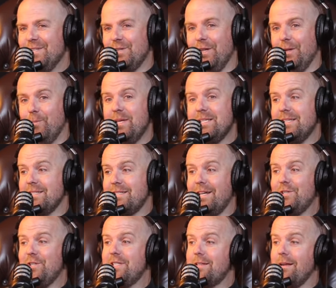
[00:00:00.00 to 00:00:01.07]
so the business
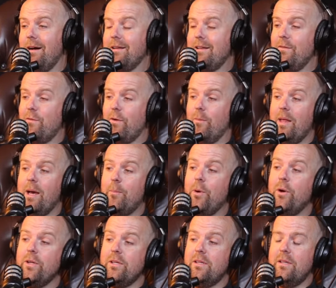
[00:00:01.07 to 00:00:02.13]
actually started from that
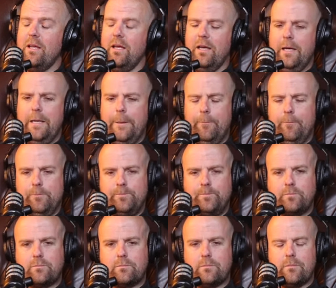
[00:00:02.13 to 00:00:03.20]
point, um,
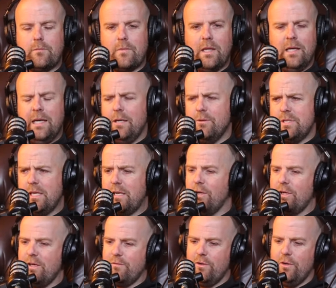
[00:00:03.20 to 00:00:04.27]
and I was like,
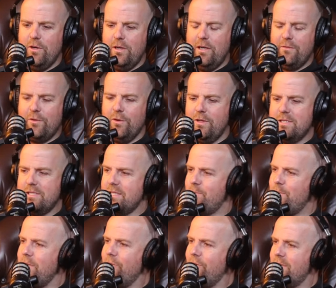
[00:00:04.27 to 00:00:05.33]
look, I've got, I've got this
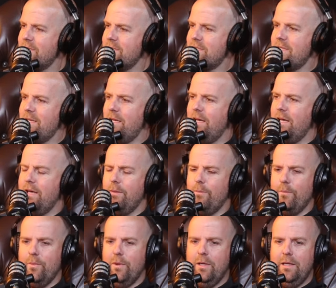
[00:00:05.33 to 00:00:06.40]
experience,
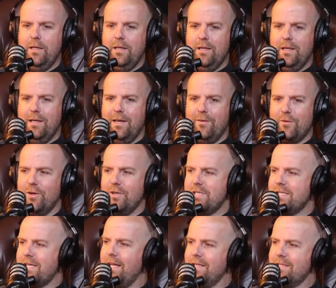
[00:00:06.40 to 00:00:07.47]
um, I've got a
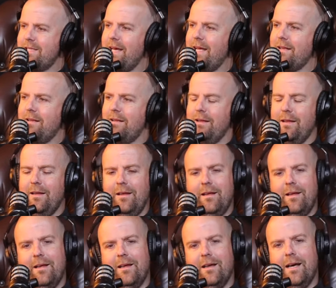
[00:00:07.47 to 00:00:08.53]
skill set,
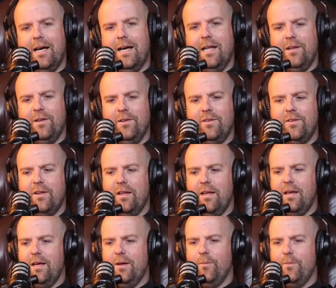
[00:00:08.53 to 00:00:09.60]
and
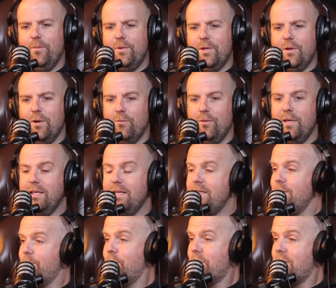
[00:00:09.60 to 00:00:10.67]
um, you know, I really need
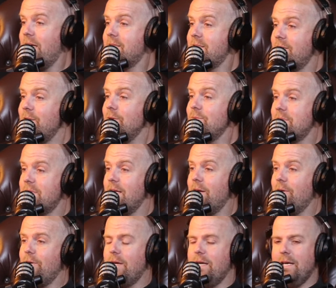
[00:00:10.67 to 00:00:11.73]
to put that to use
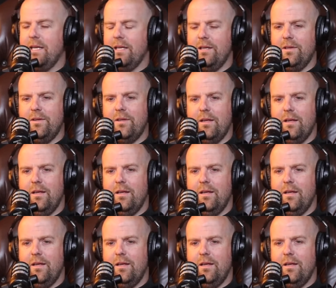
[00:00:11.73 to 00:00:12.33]
now, and